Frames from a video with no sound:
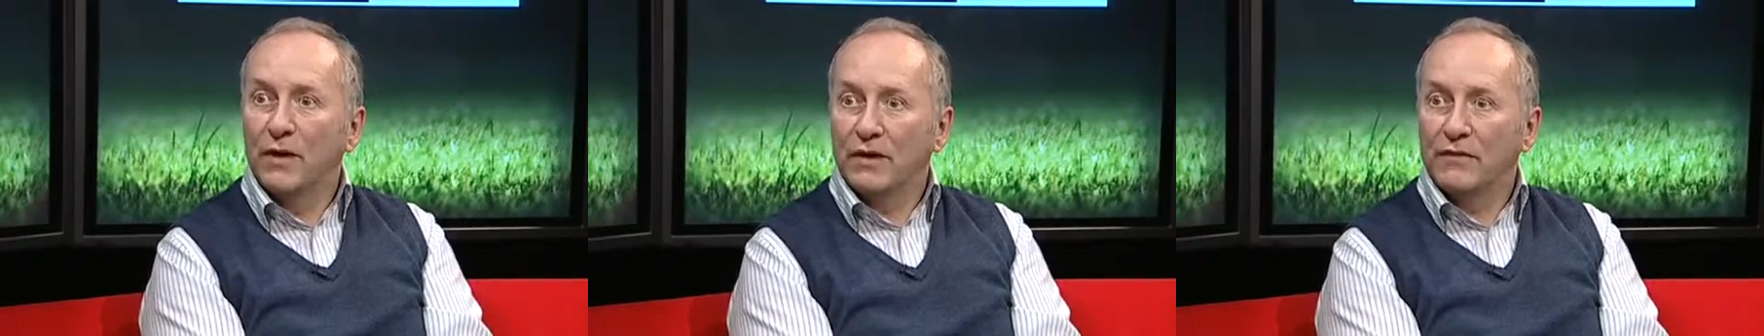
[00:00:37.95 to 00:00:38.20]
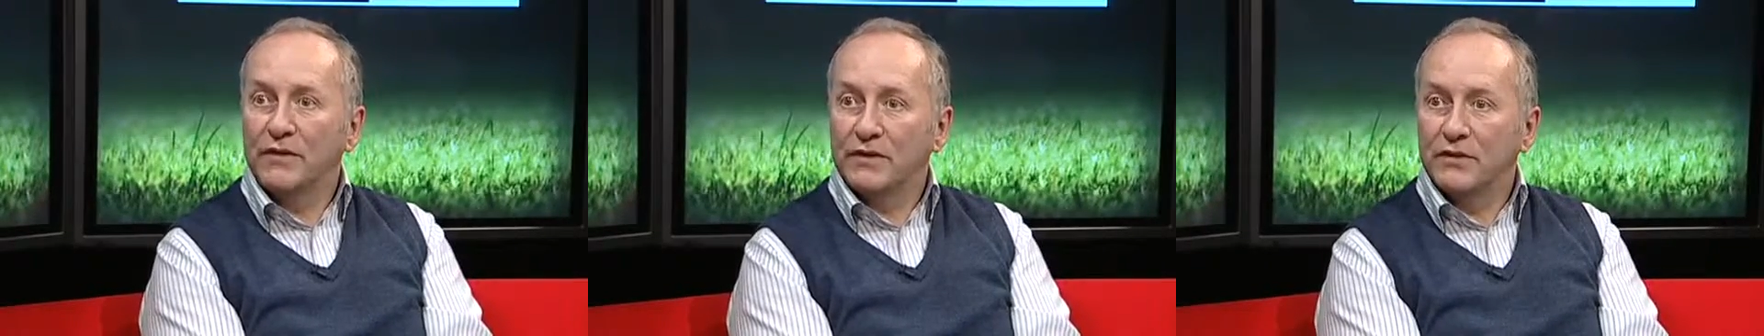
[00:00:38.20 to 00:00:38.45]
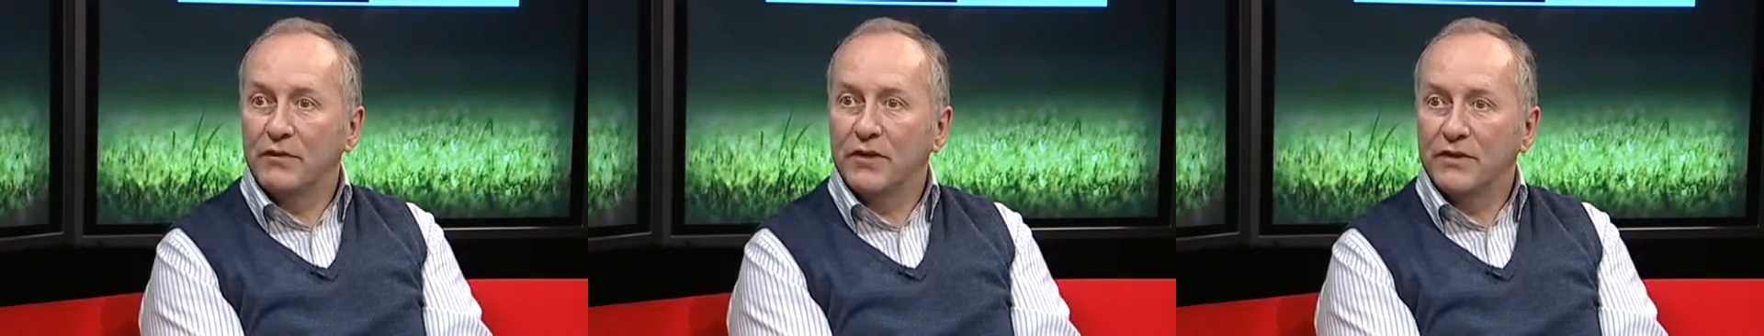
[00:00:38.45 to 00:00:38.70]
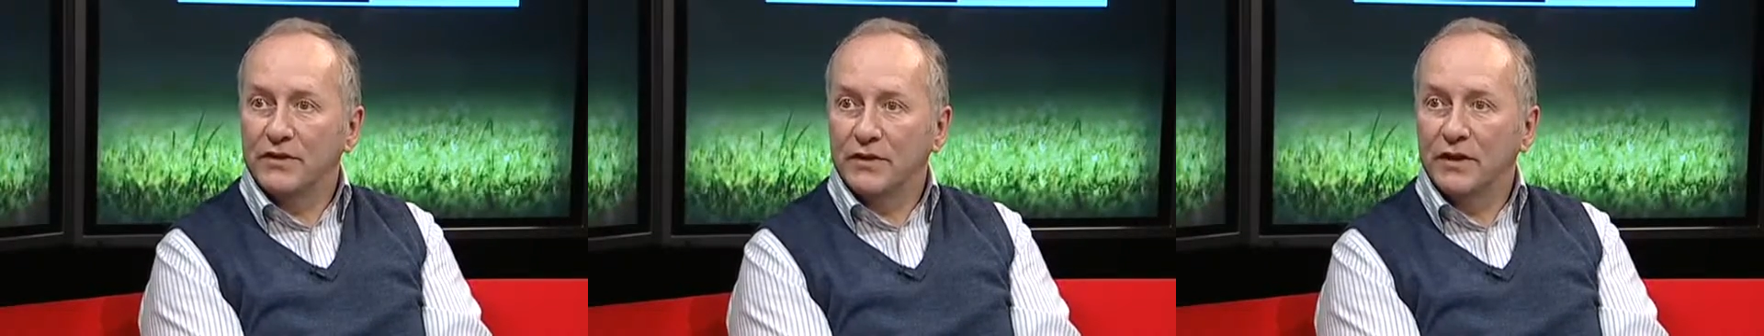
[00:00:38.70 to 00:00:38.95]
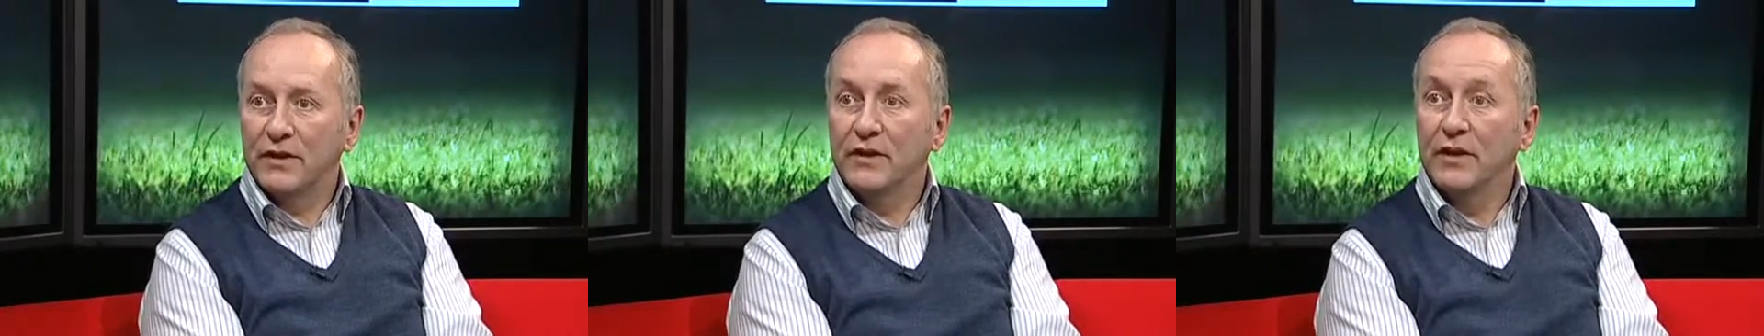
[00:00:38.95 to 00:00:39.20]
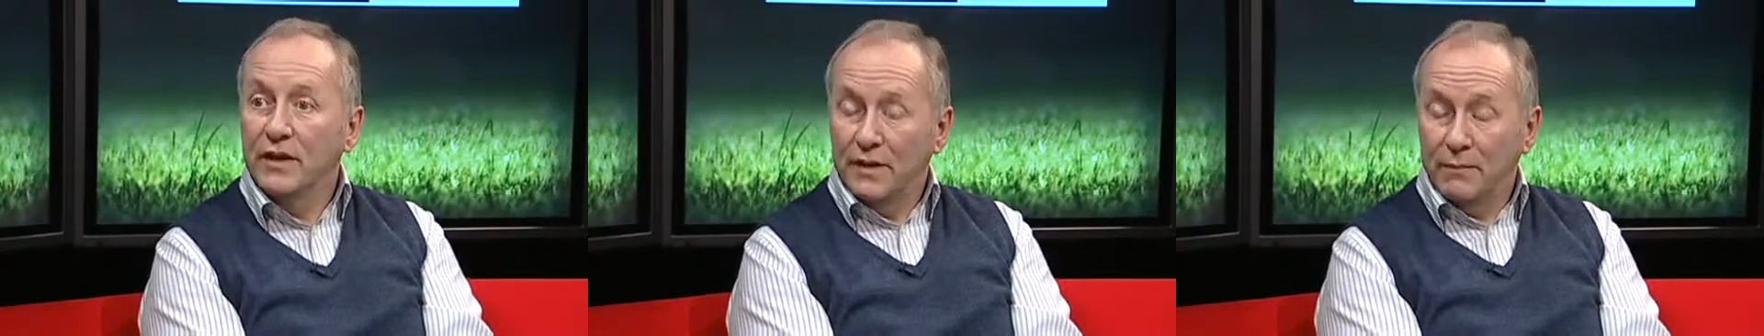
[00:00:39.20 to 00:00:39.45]
benefited recently
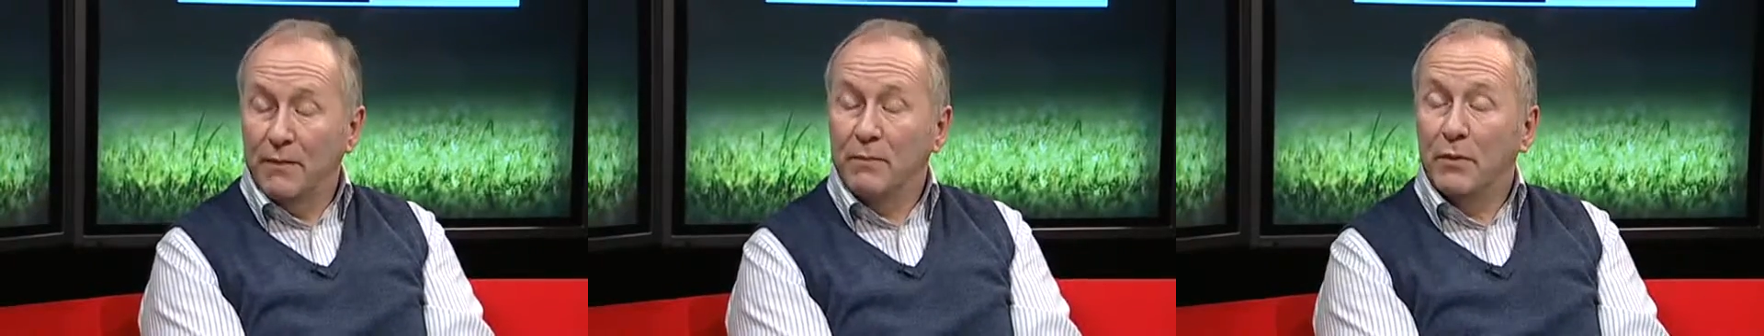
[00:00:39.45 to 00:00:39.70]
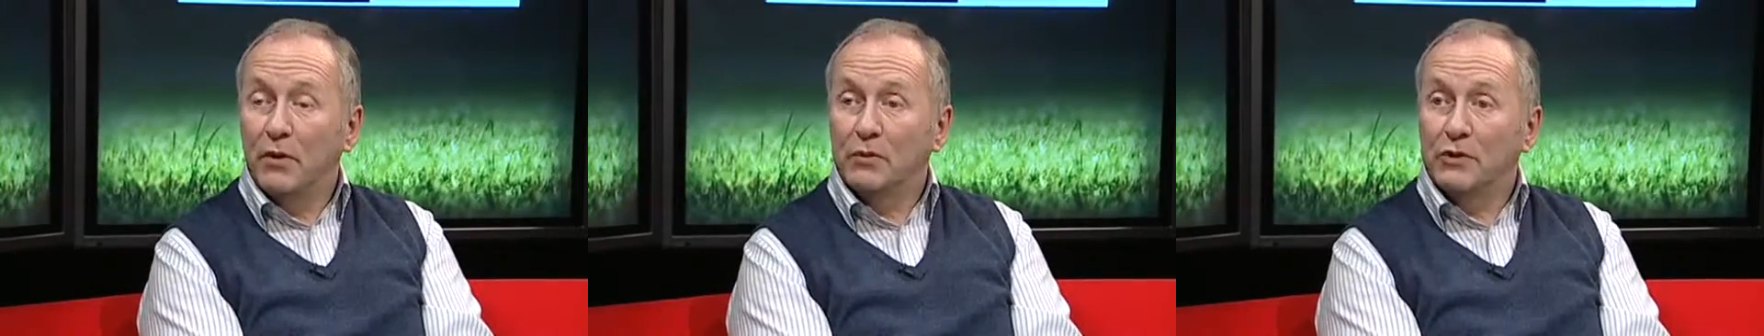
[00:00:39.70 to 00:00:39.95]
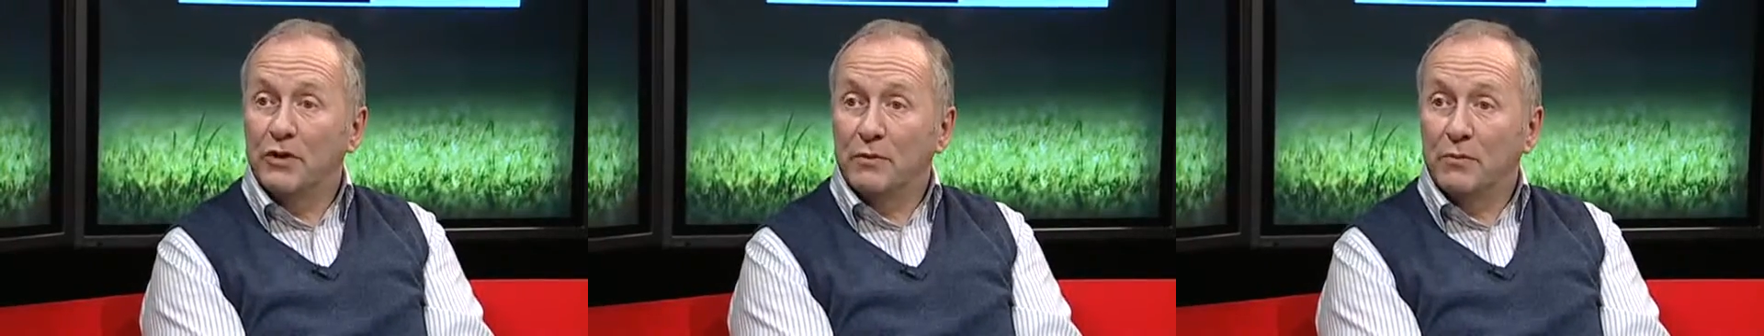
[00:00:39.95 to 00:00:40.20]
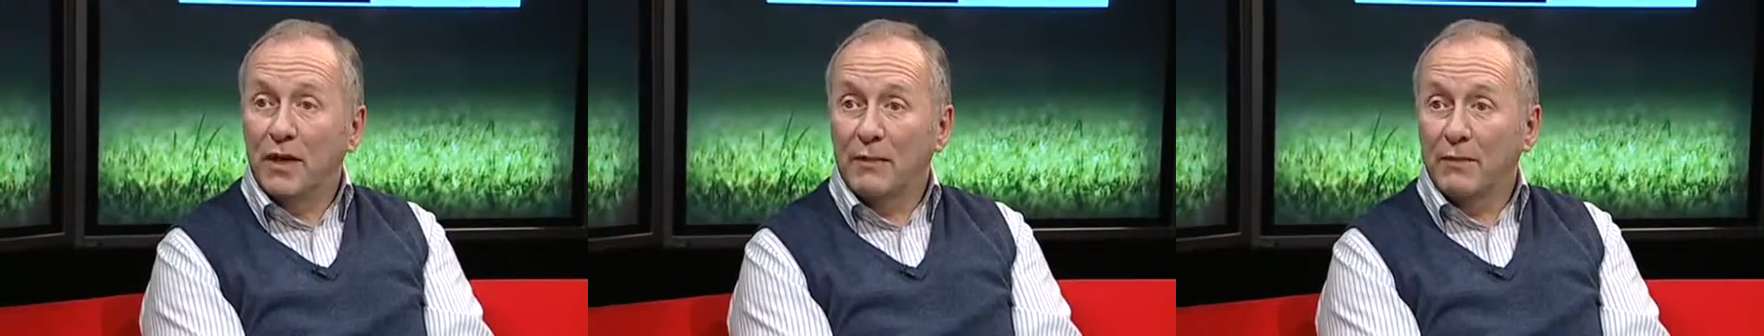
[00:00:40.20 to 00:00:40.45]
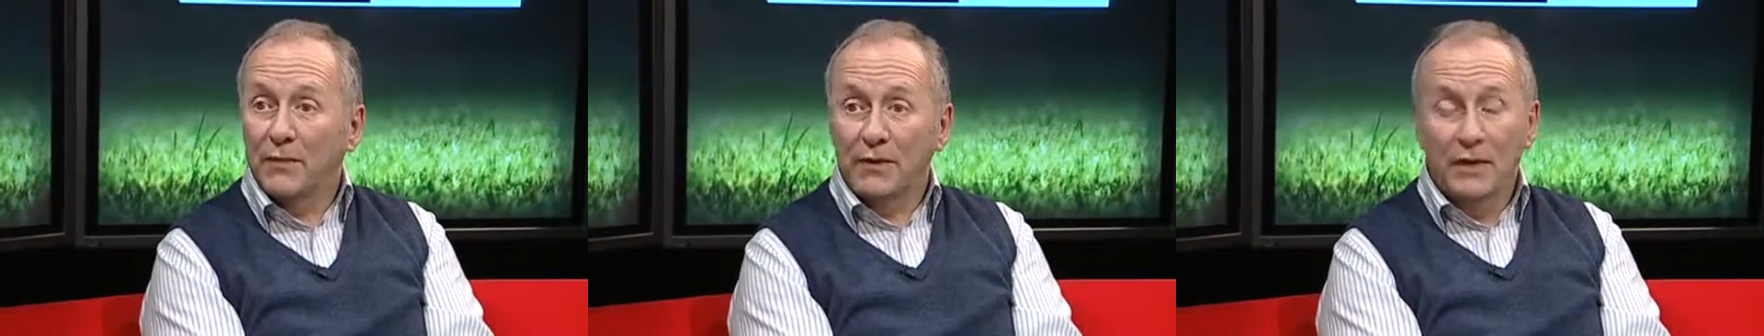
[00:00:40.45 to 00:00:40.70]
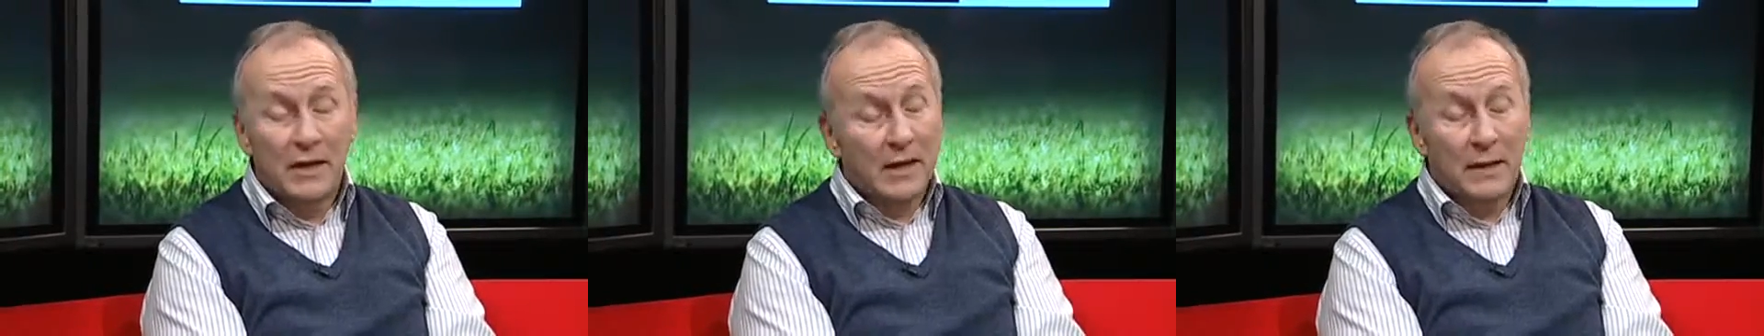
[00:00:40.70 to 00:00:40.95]
have been Bolton and Blackburn,